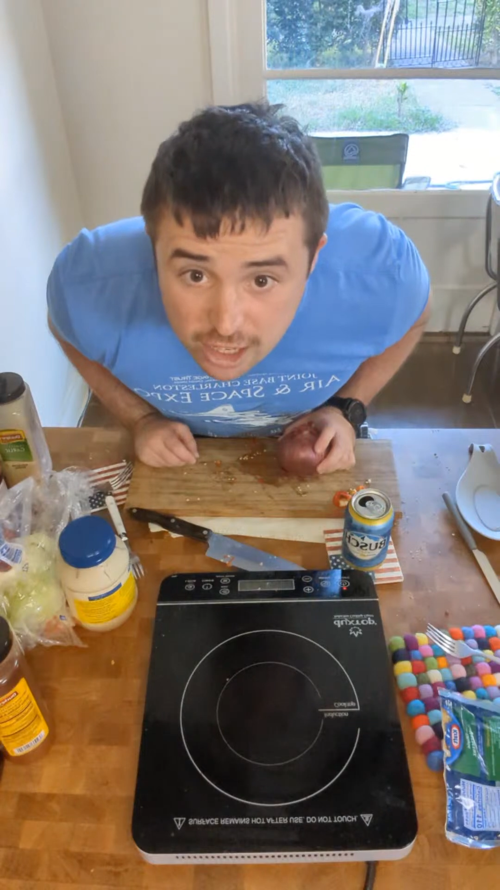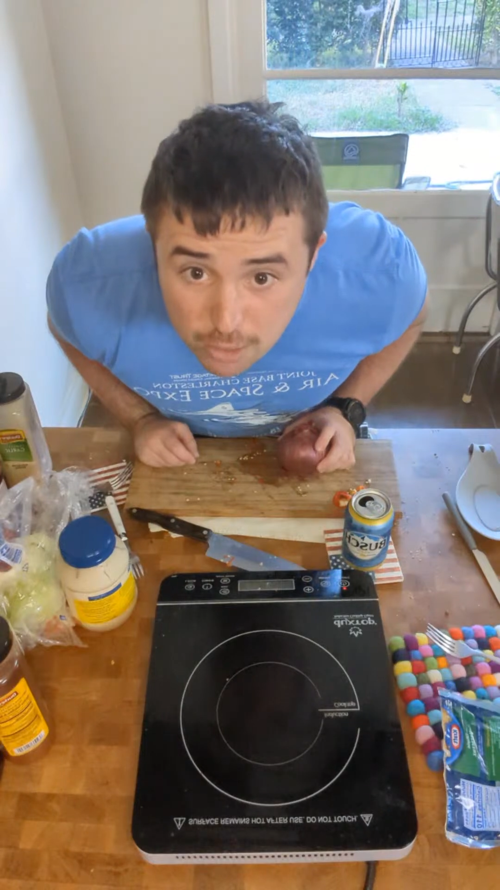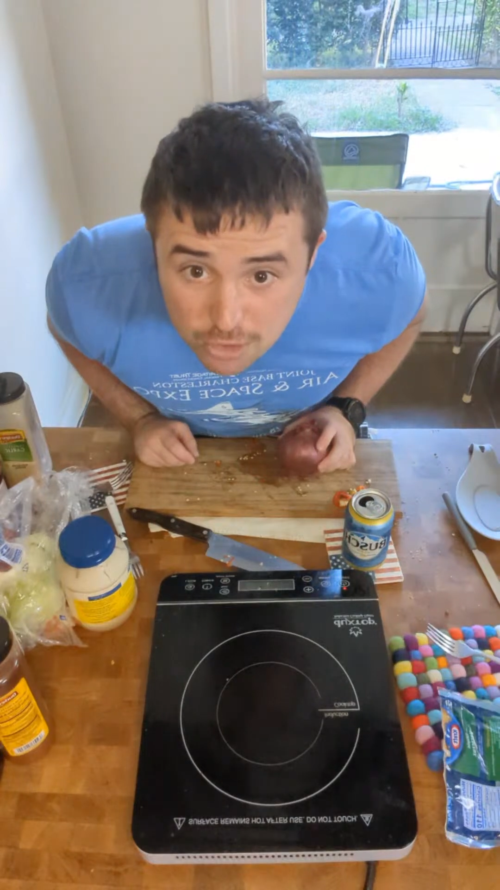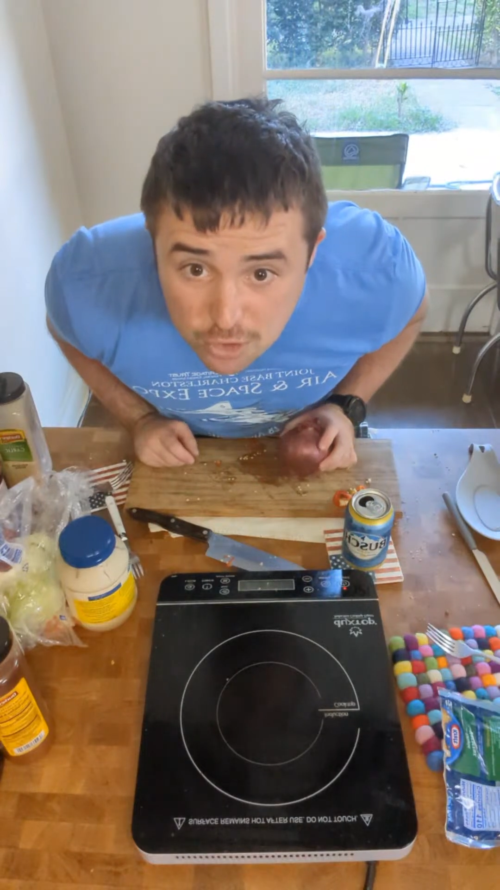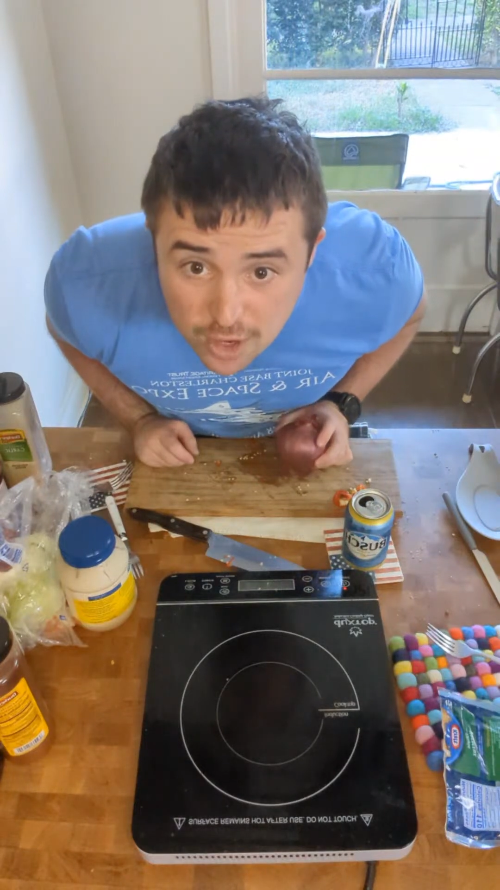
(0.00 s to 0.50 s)
What's
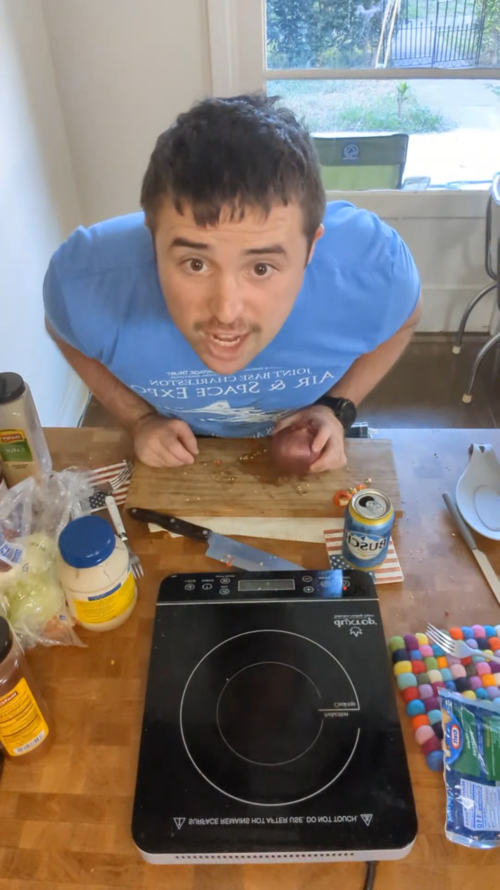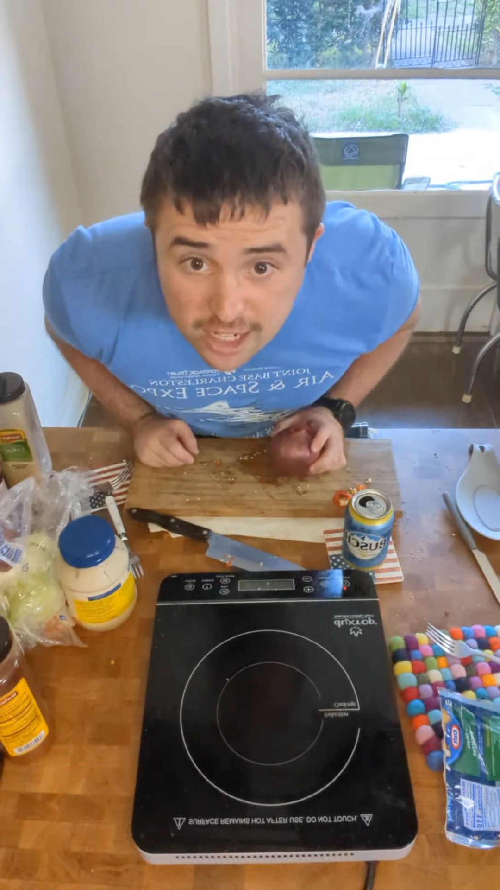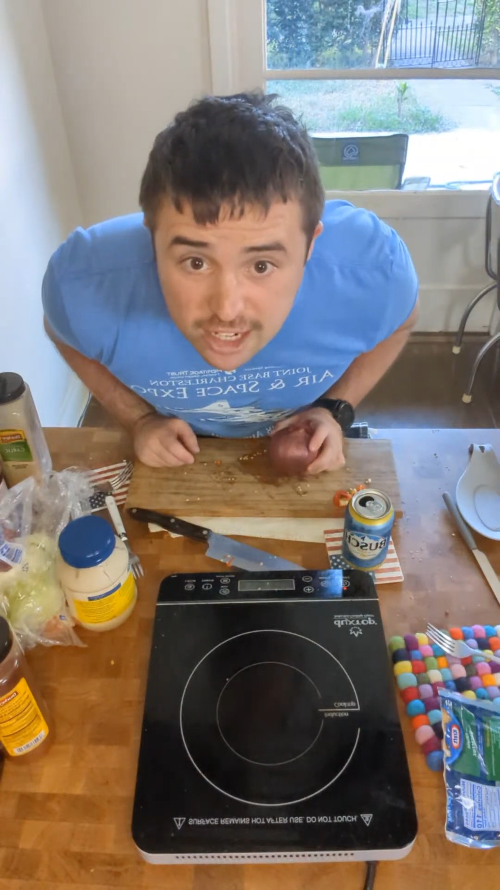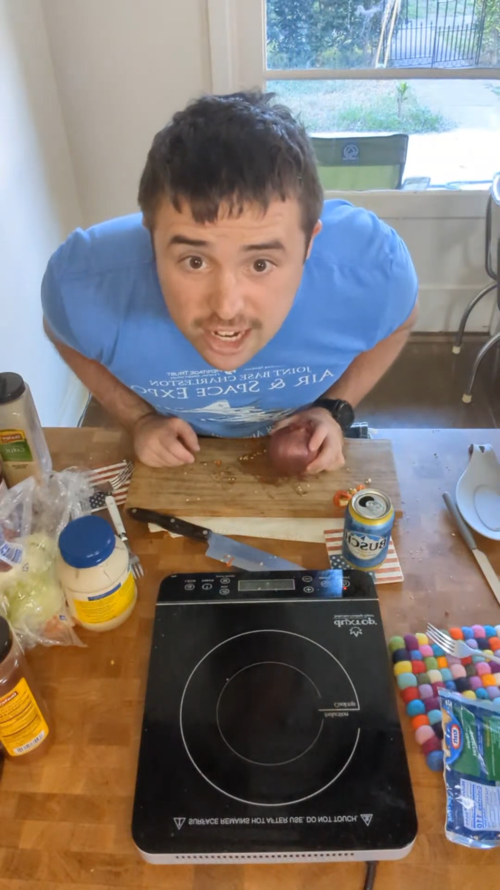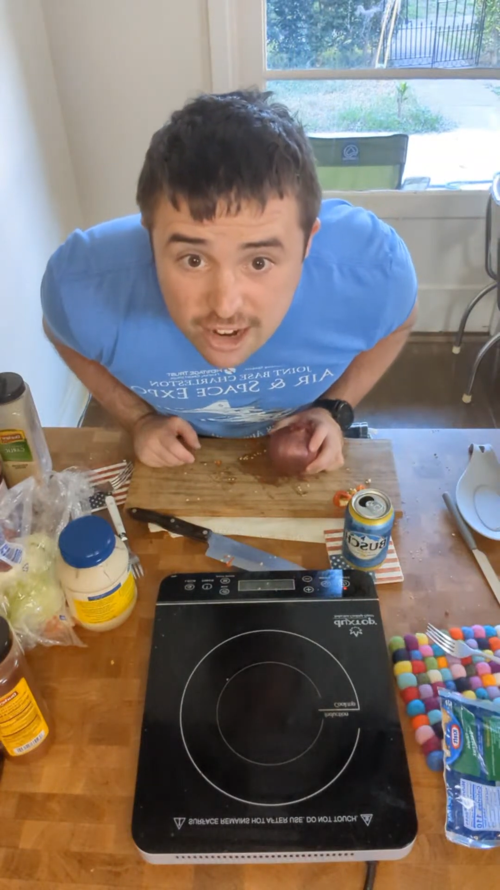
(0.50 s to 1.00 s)
going on,
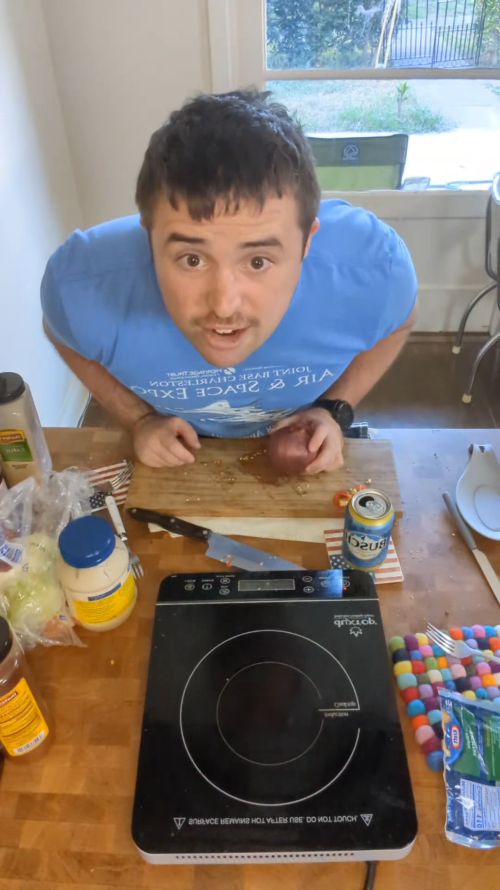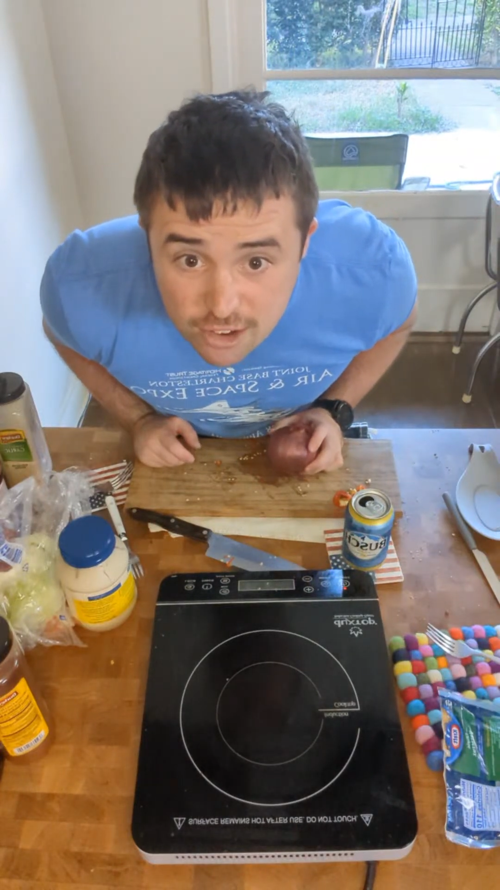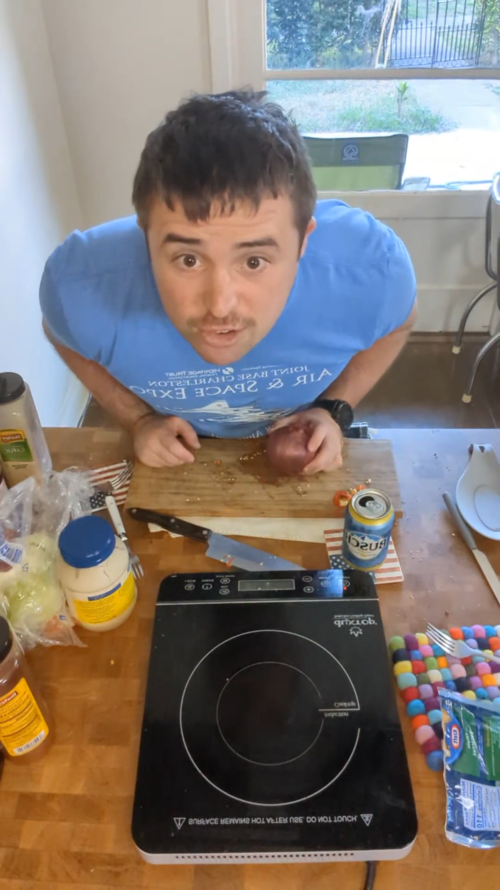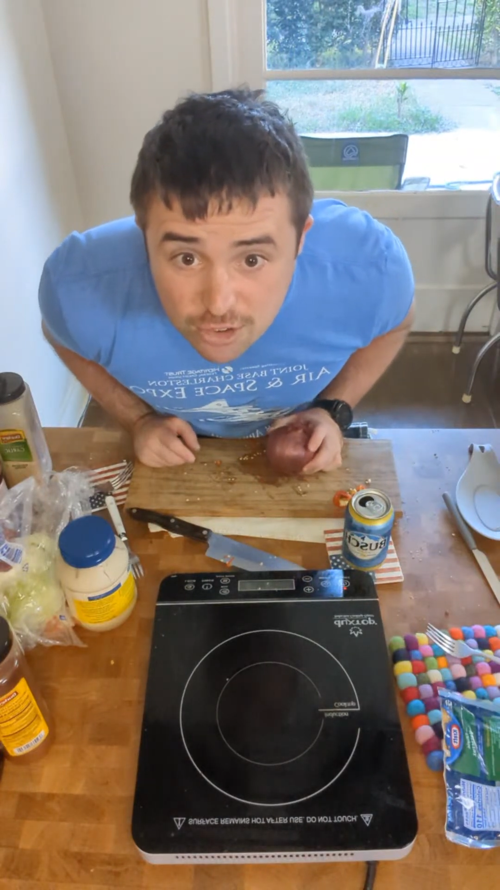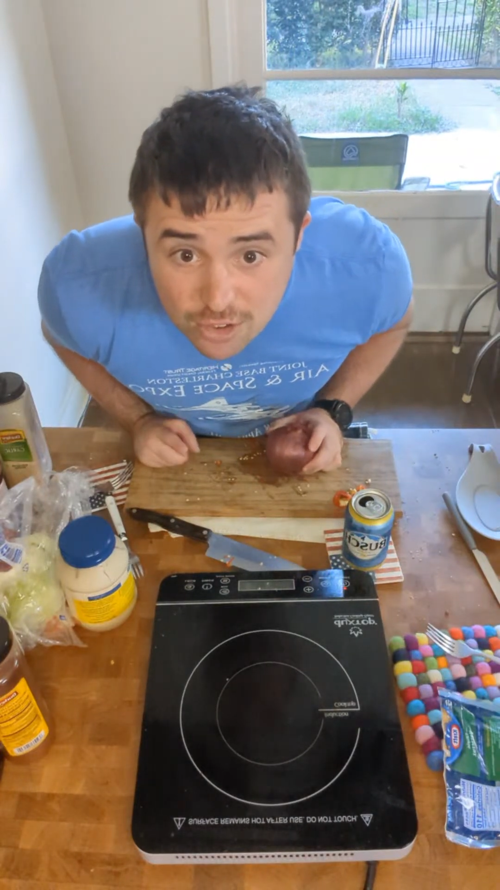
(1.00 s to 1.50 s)

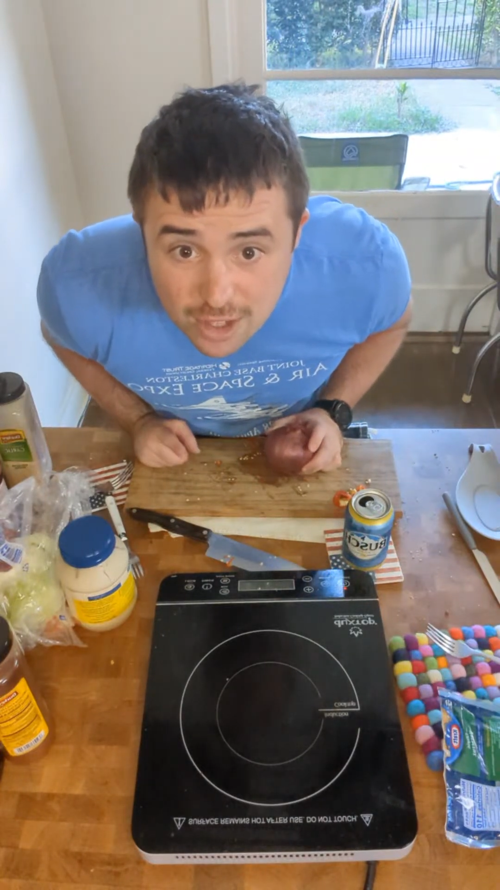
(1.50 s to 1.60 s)
Daenerys?